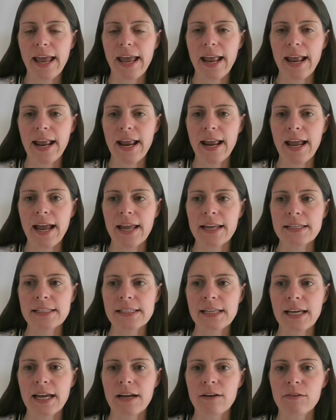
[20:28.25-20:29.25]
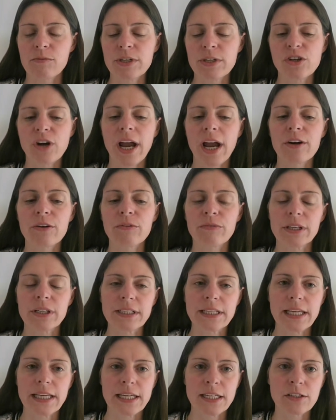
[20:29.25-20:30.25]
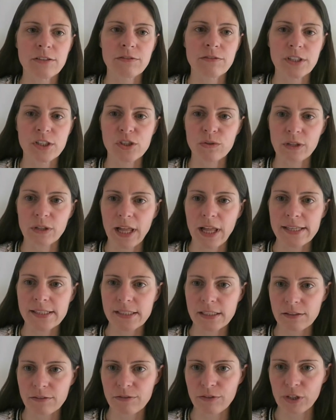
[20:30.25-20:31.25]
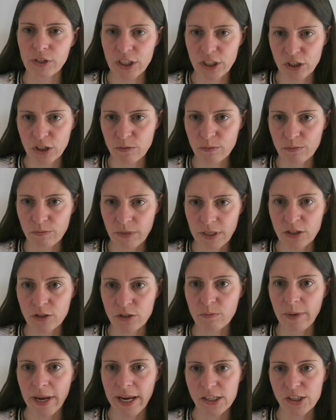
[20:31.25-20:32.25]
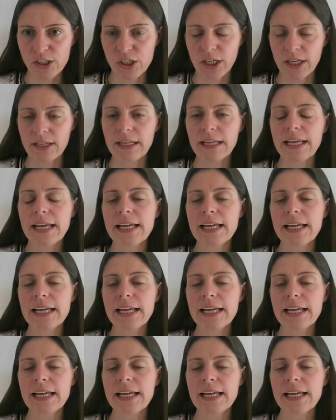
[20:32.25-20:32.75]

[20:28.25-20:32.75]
and uh, we try to really individualize it for each each patient.